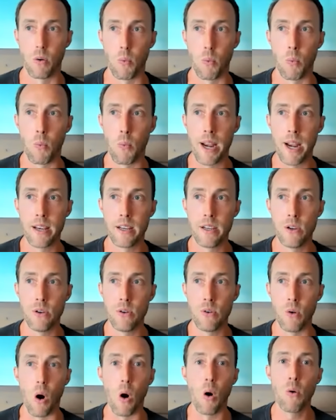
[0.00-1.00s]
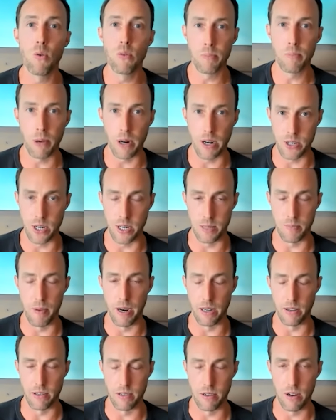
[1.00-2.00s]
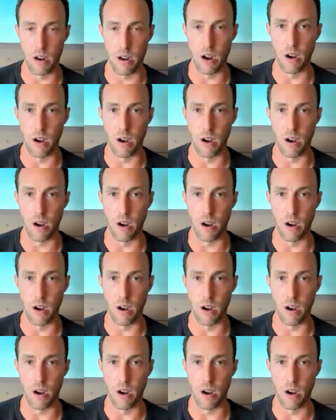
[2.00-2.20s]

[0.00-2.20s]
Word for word: when you own precious metals